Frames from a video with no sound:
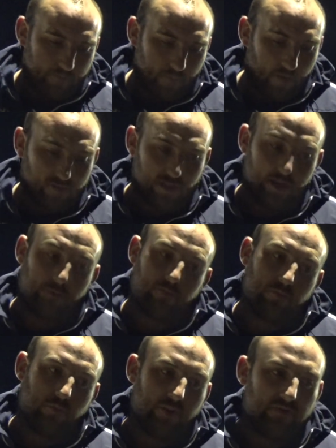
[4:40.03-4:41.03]
obviously
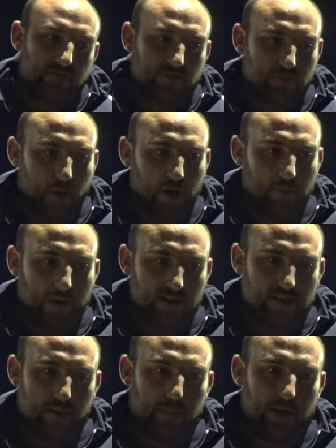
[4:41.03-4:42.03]
we've spoke about
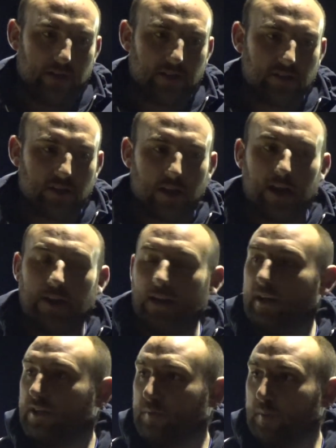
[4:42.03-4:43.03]
set pieces that they
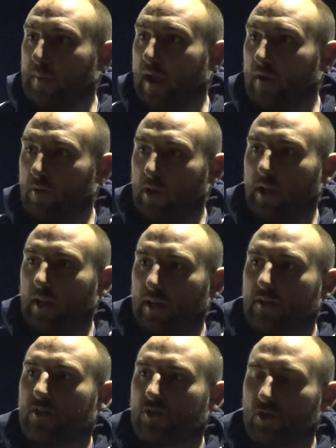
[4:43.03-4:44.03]
needed to be better and we
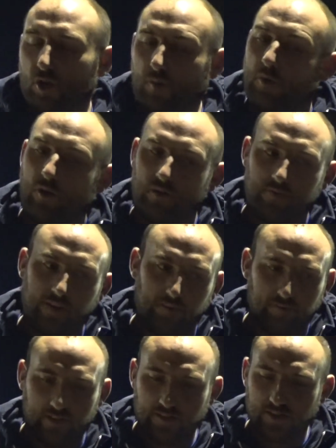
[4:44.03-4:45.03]
needed to score more, and
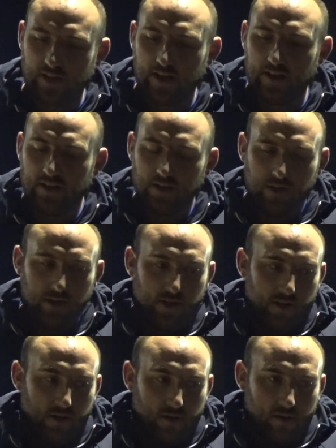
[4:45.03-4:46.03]
thankfully today
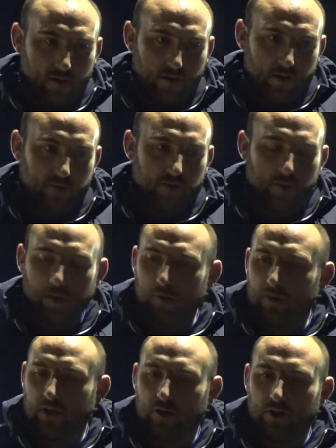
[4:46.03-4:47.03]
I've come
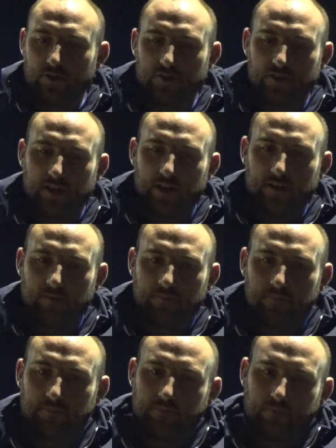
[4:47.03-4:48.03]
up with the goods. And then
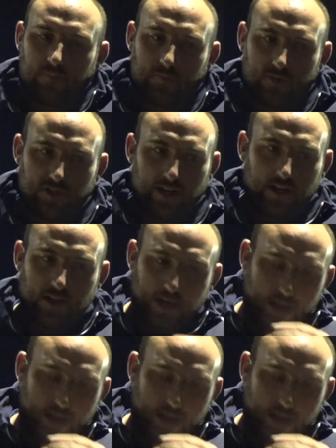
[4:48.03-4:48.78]
second